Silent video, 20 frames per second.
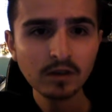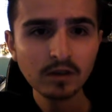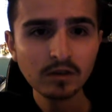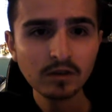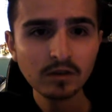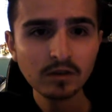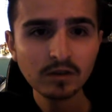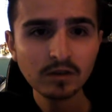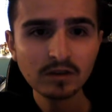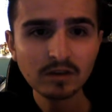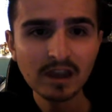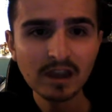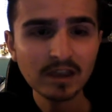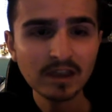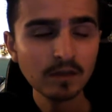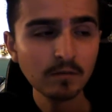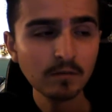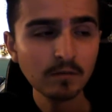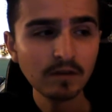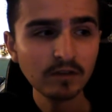take them
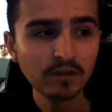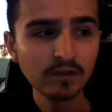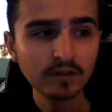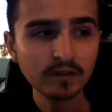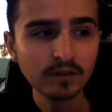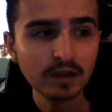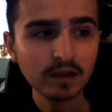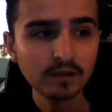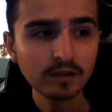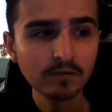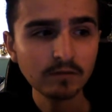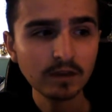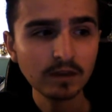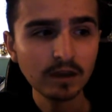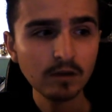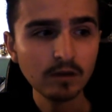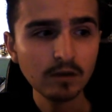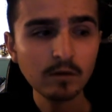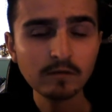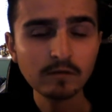around town every day,
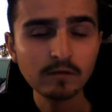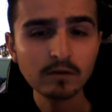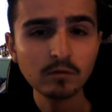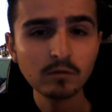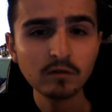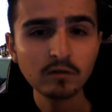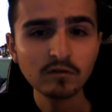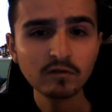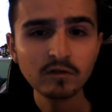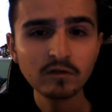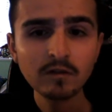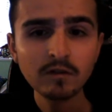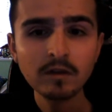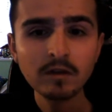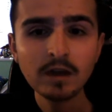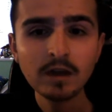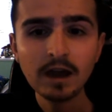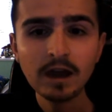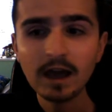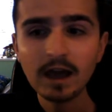whoever it was.
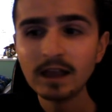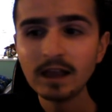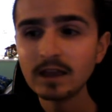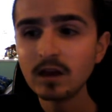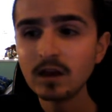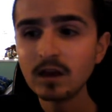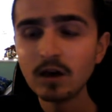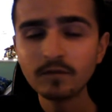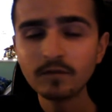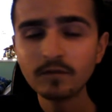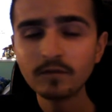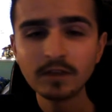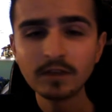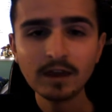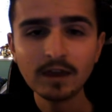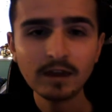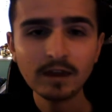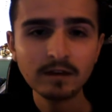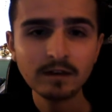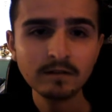And then after that,
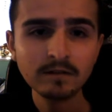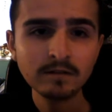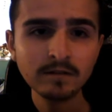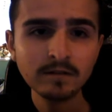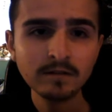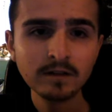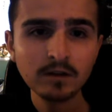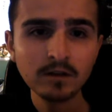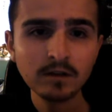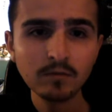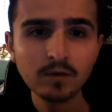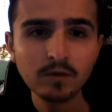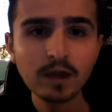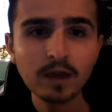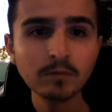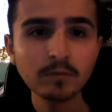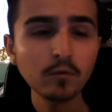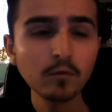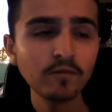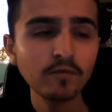we had more
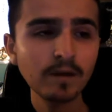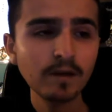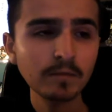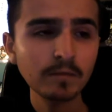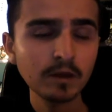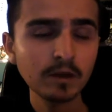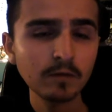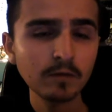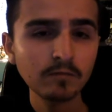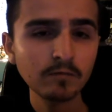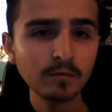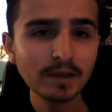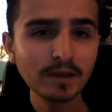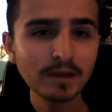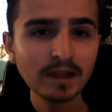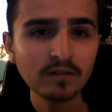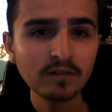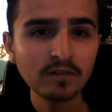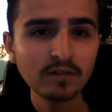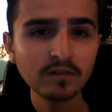family come from my dad's
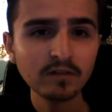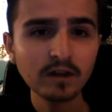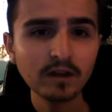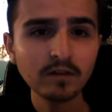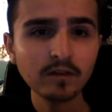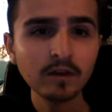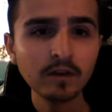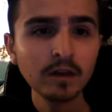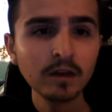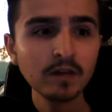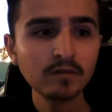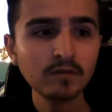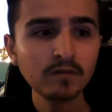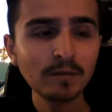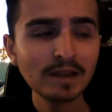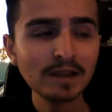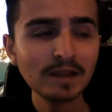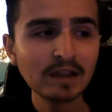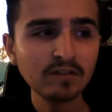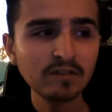side. So my dad's
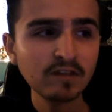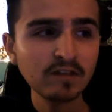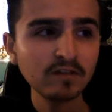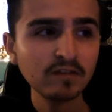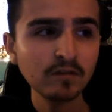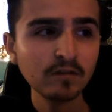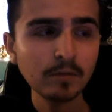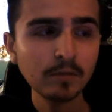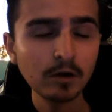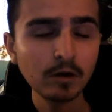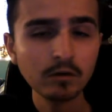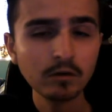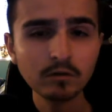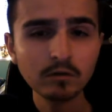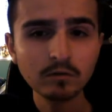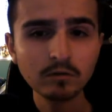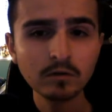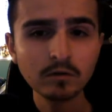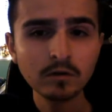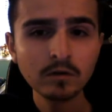sister and my uncle,
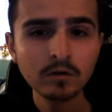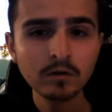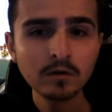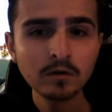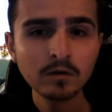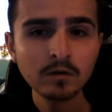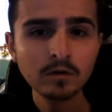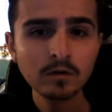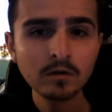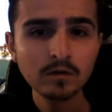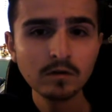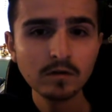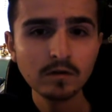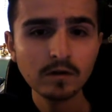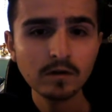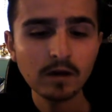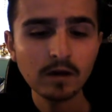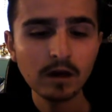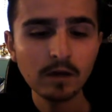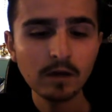
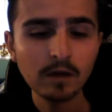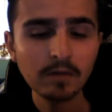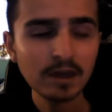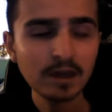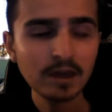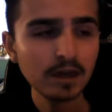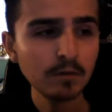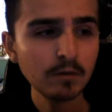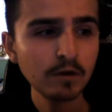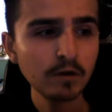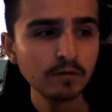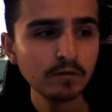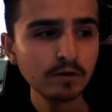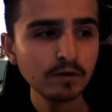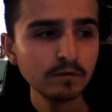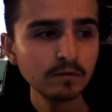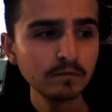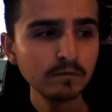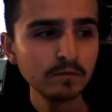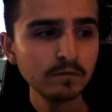they came over.
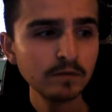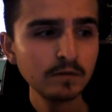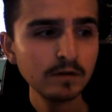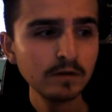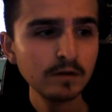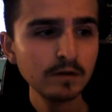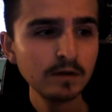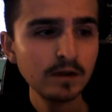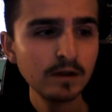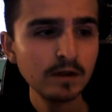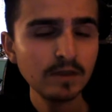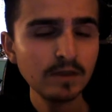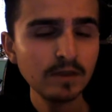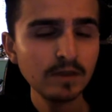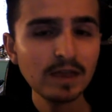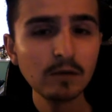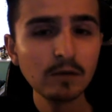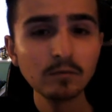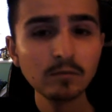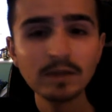
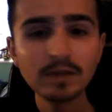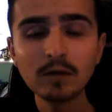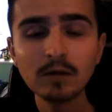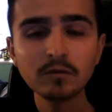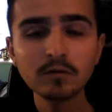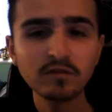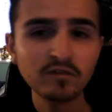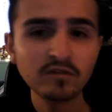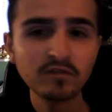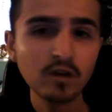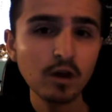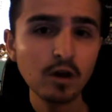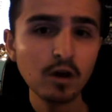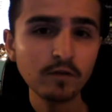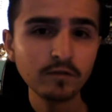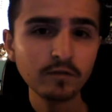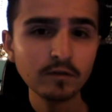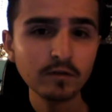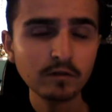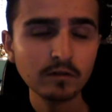That was after
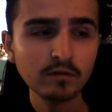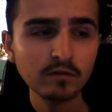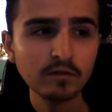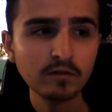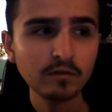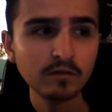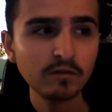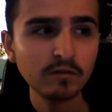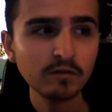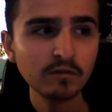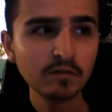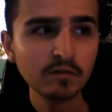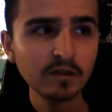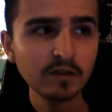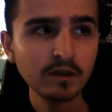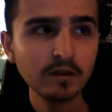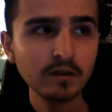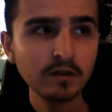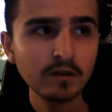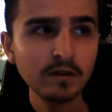Christmas Day.
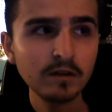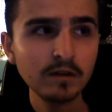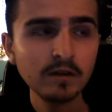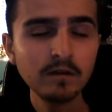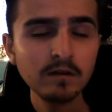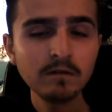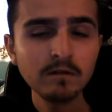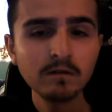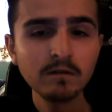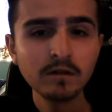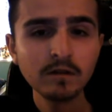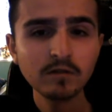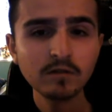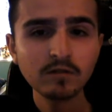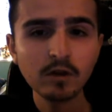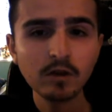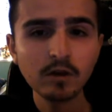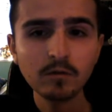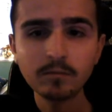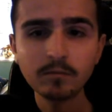So,
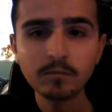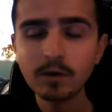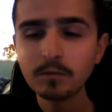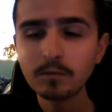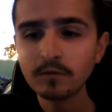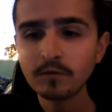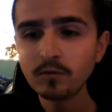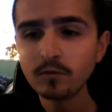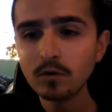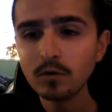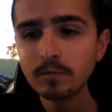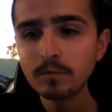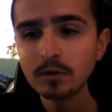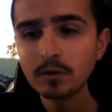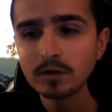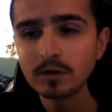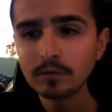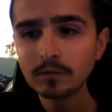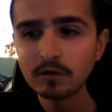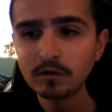but before, build up to
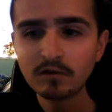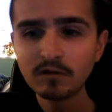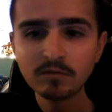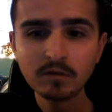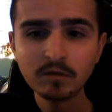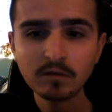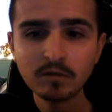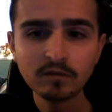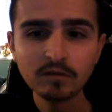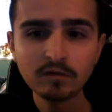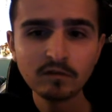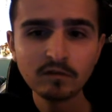Christmas,